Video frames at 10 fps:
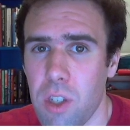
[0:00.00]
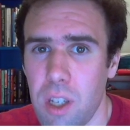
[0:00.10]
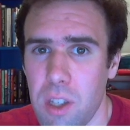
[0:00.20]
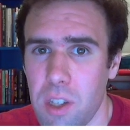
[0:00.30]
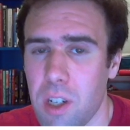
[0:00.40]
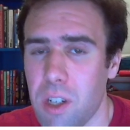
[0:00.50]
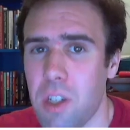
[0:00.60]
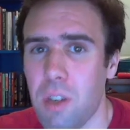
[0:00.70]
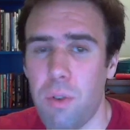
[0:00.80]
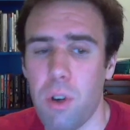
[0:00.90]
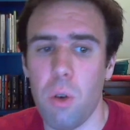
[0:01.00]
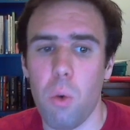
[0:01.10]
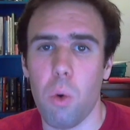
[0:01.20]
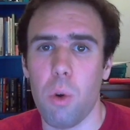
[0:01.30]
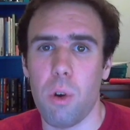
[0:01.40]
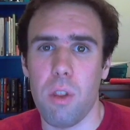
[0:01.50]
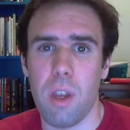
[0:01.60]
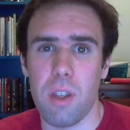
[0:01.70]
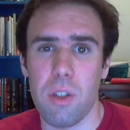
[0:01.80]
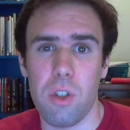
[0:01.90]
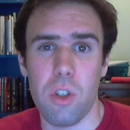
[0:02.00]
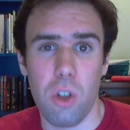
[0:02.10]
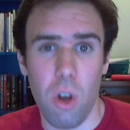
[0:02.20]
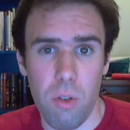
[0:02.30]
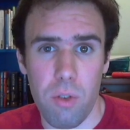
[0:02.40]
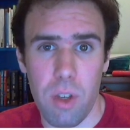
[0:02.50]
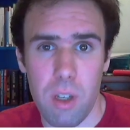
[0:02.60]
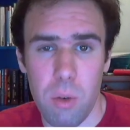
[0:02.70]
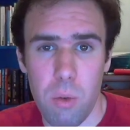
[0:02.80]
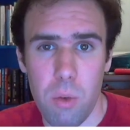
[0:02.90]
it's in a different order than solving